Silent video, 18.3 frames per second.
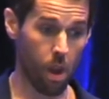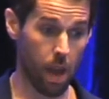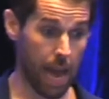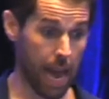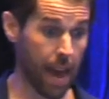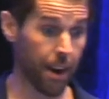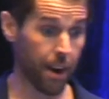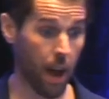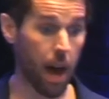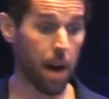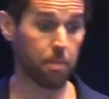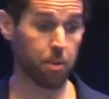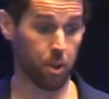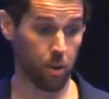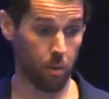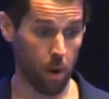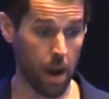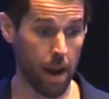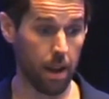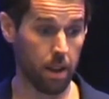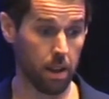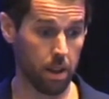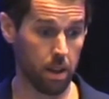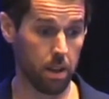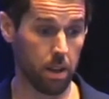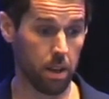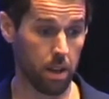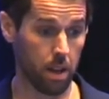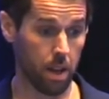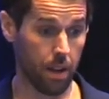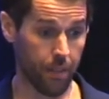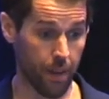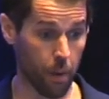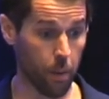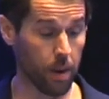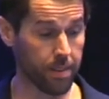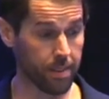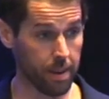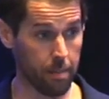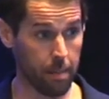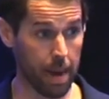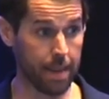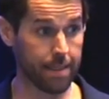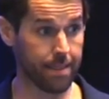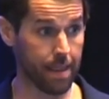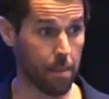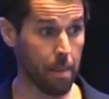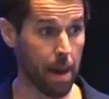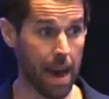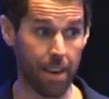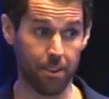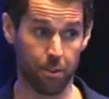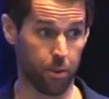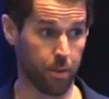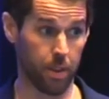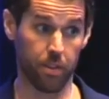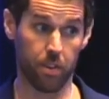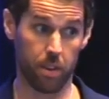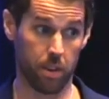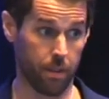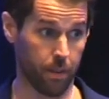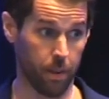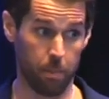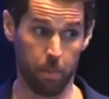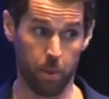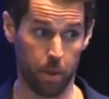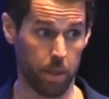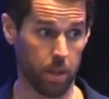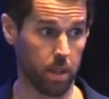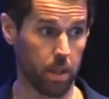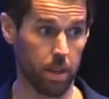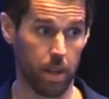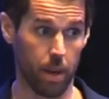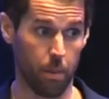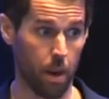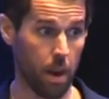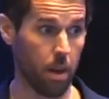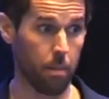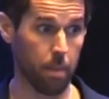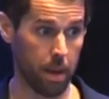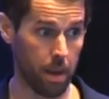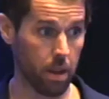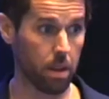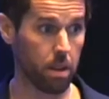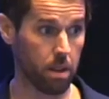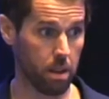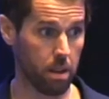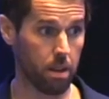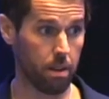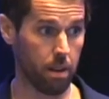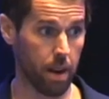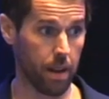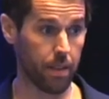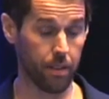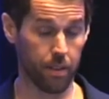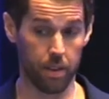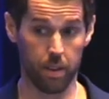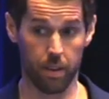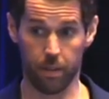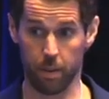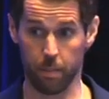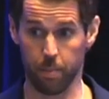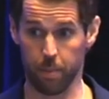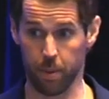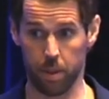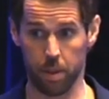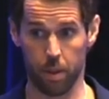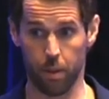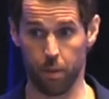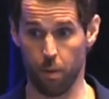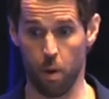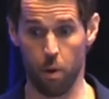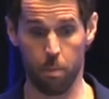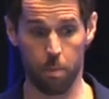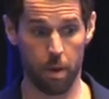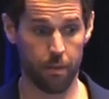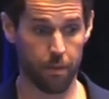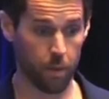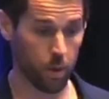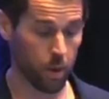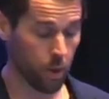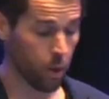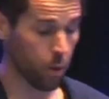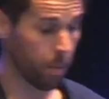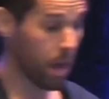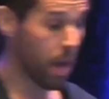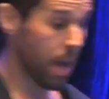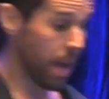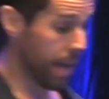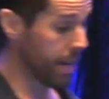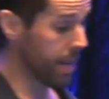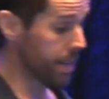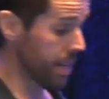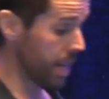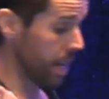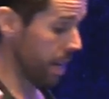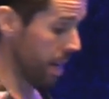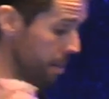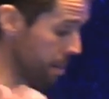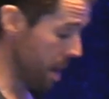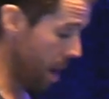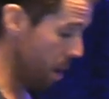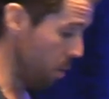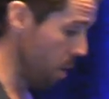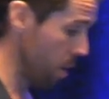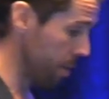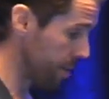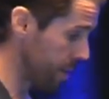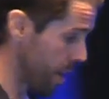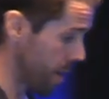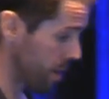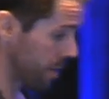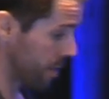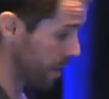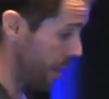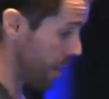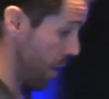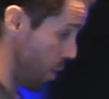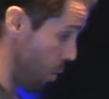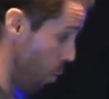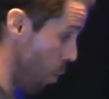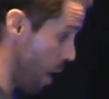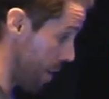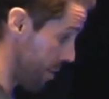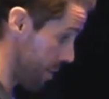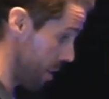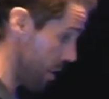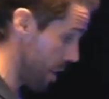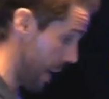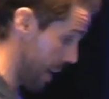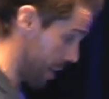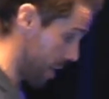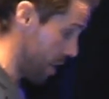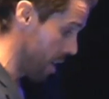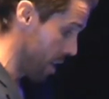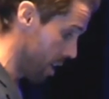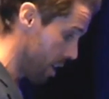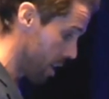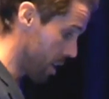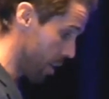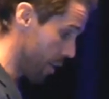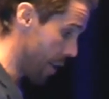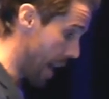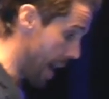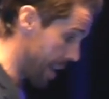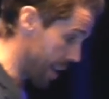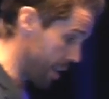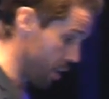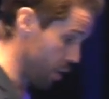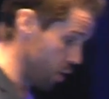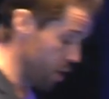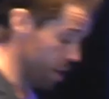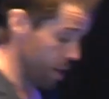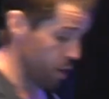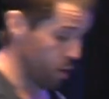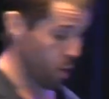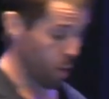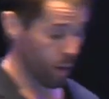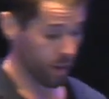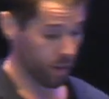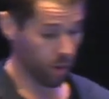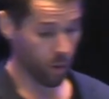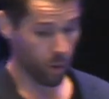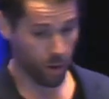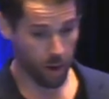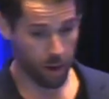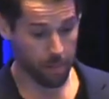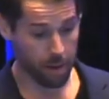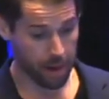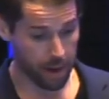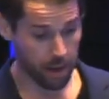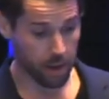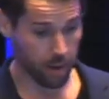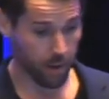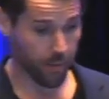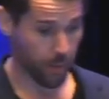I had an option, right? And if I wasn't a mindset master, this could have completely derailed me. All right, this could have completely thrown me for a loop. And it did. I, mean, I won't sit here and say that it wasn't like, you know, that I didn't annoy Lori by, you know,